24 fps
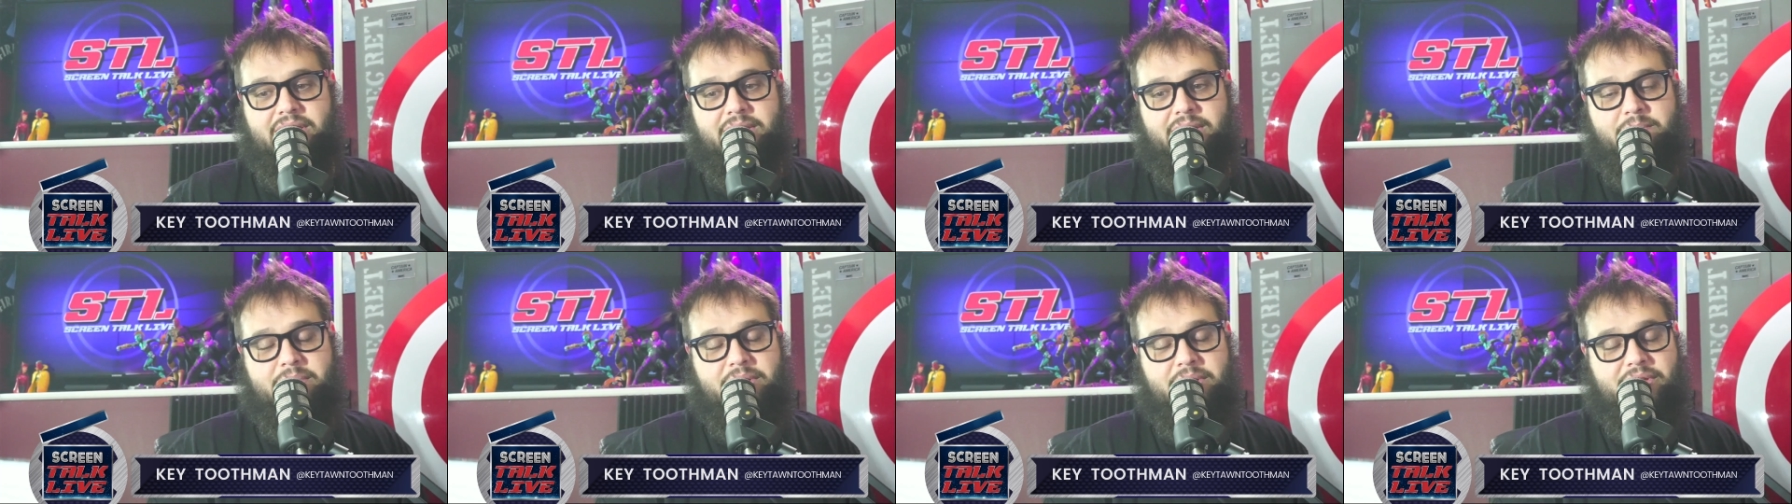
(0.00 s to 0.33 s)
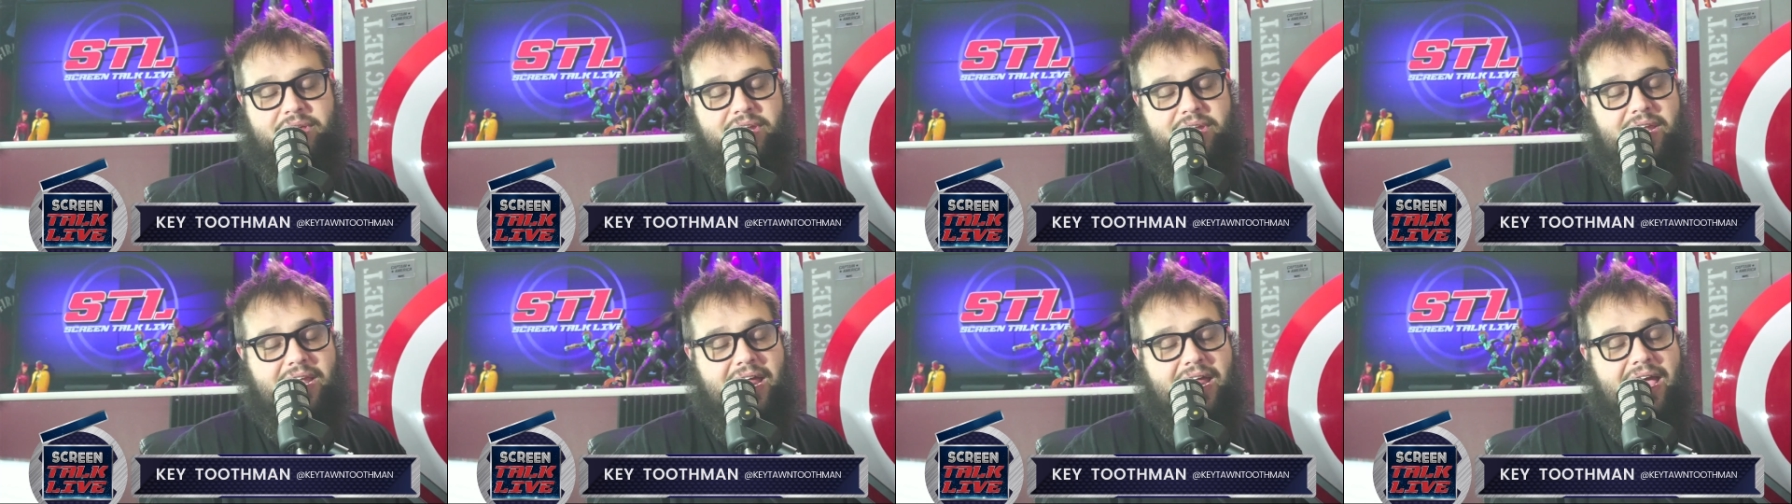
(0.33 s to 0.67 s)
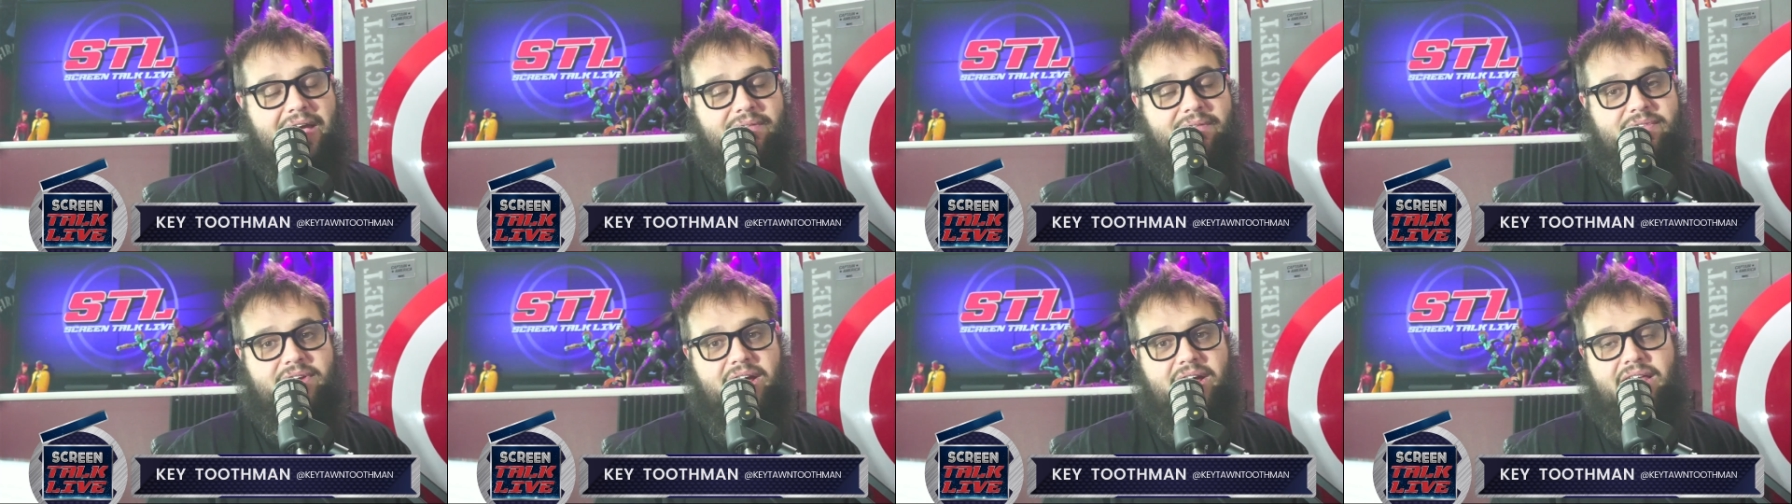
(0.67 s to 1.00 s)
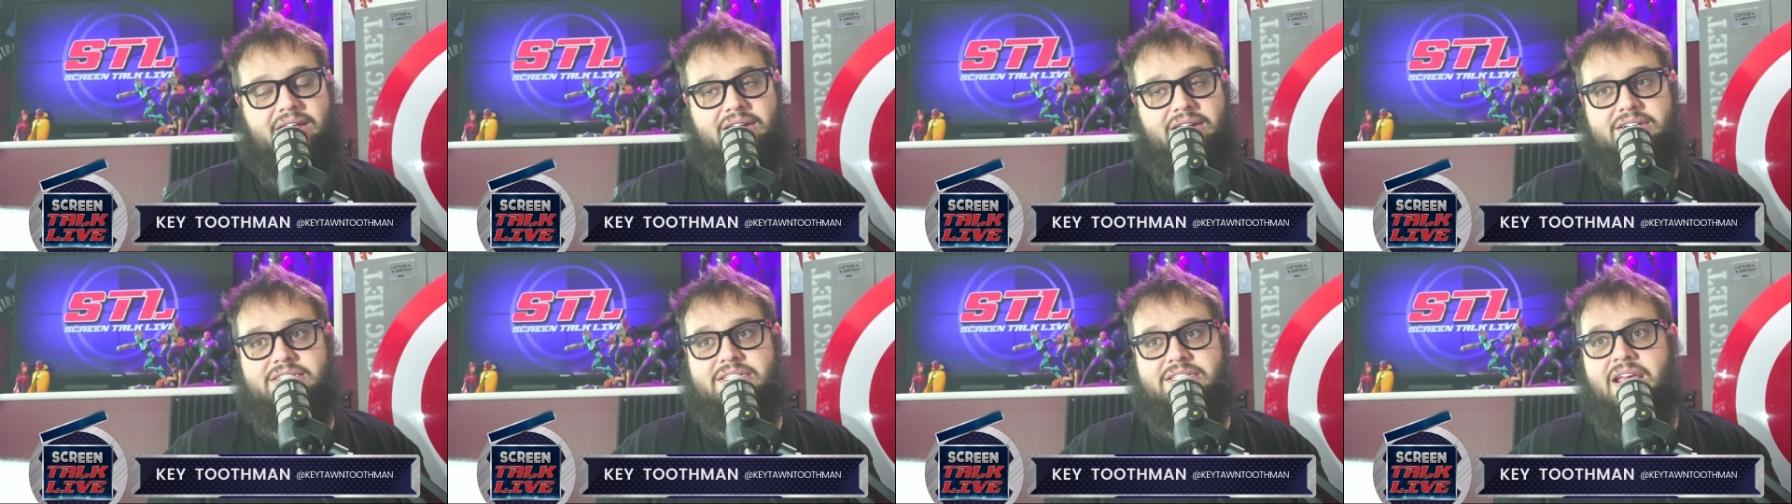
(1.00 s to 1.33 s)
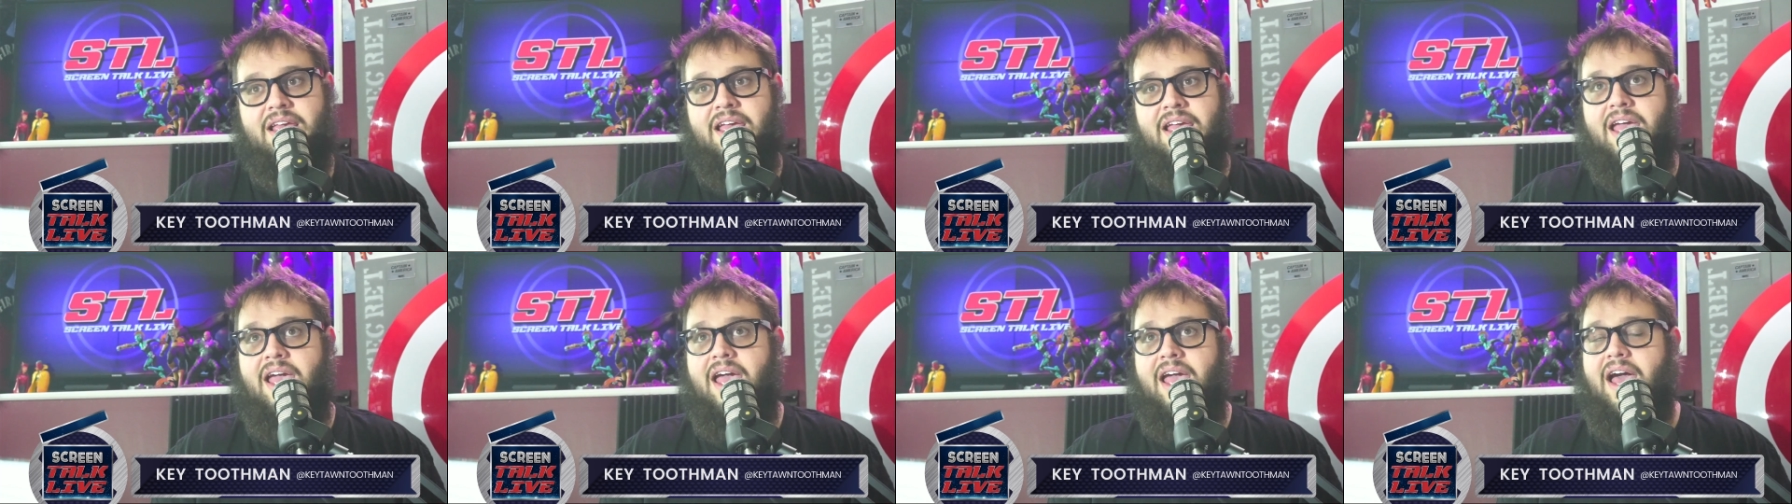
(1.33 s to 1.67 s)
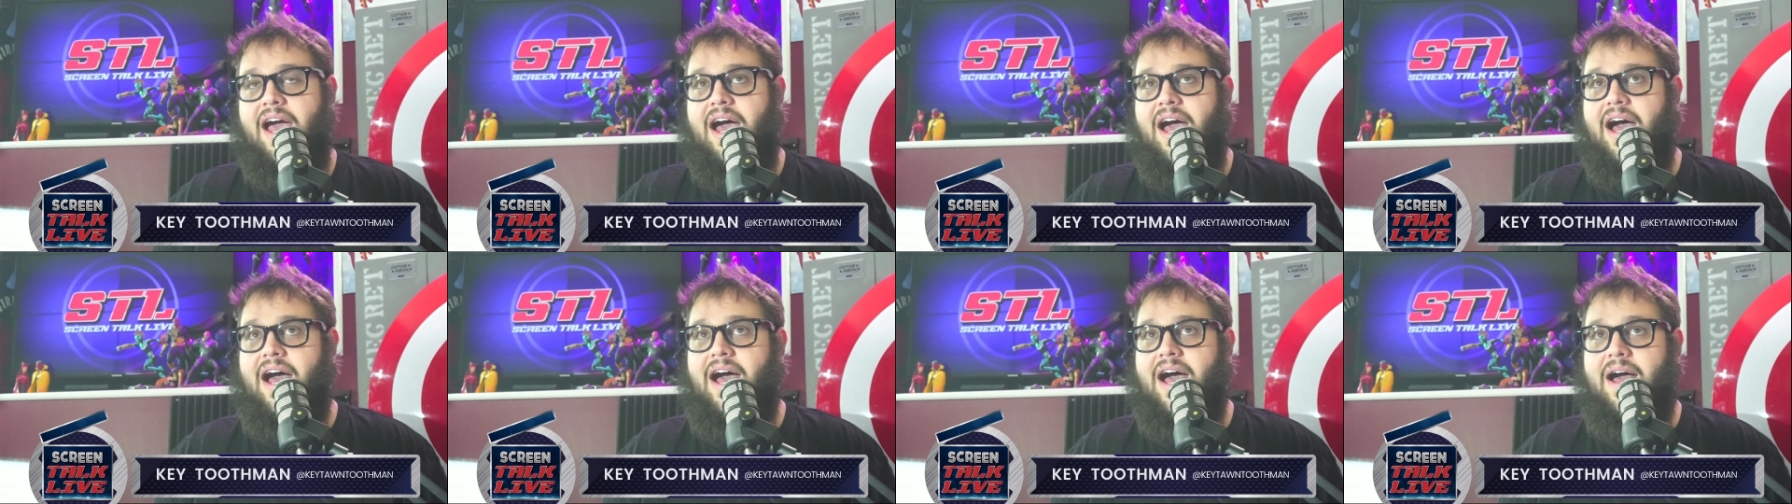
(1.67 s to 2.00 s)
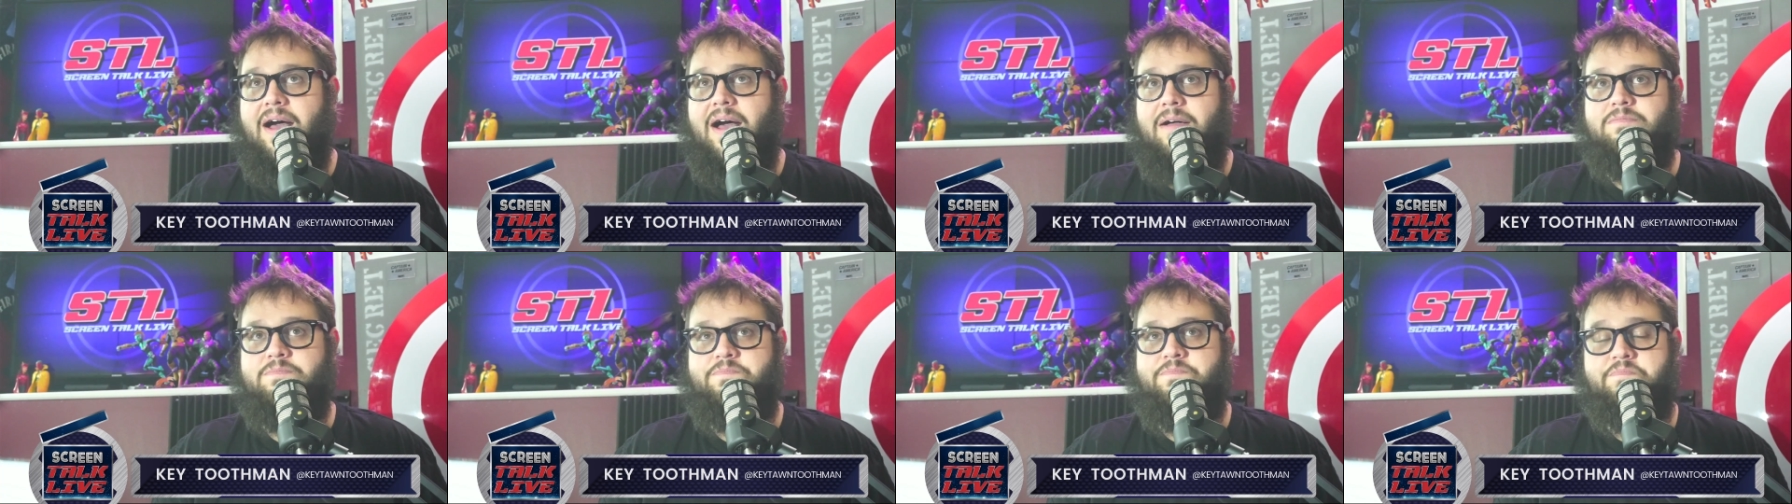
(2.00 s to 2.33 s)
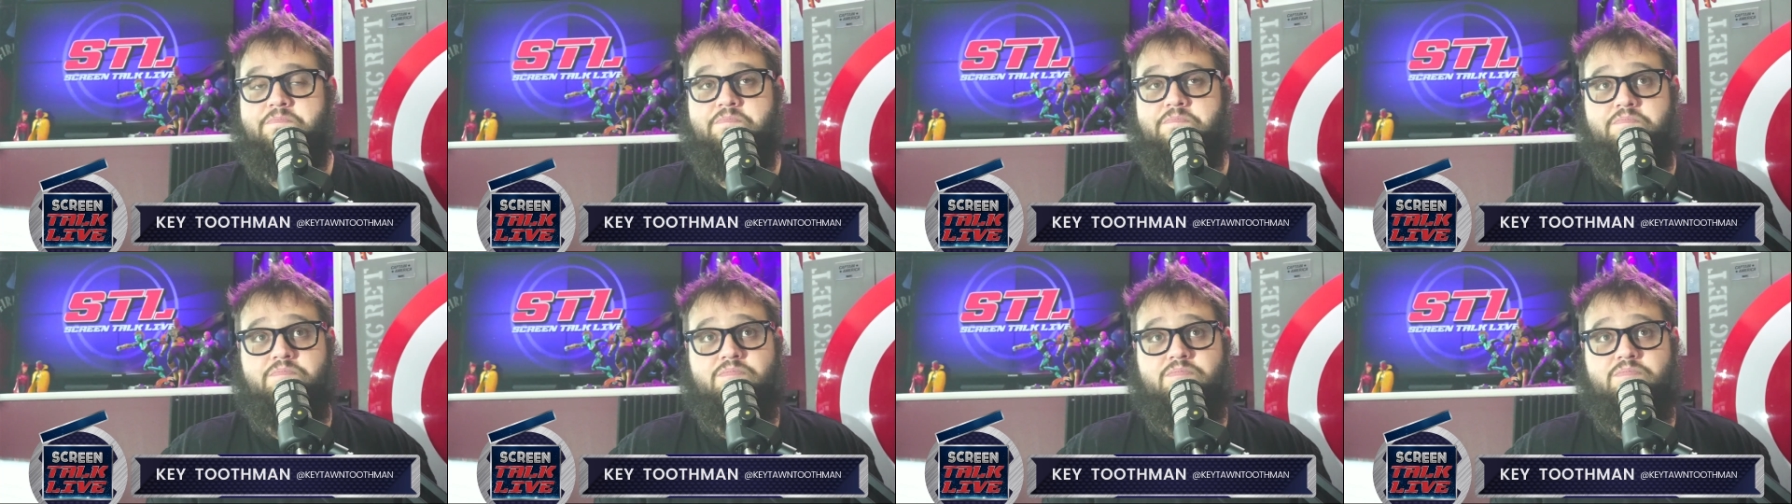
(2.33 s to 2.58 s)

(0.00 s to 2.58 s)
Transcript: a billion and a half just dollars. nominated for Oscars.